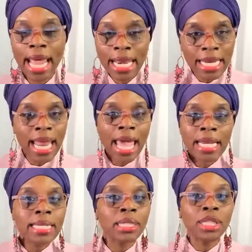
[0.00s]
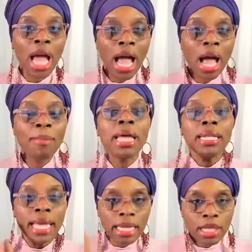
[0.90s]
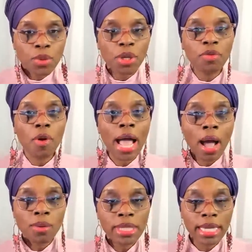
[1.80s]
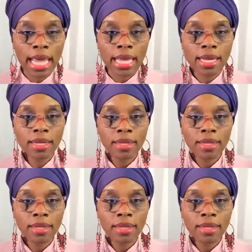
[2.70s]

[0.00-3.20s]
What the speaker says: That is a job that is 24 hours a day.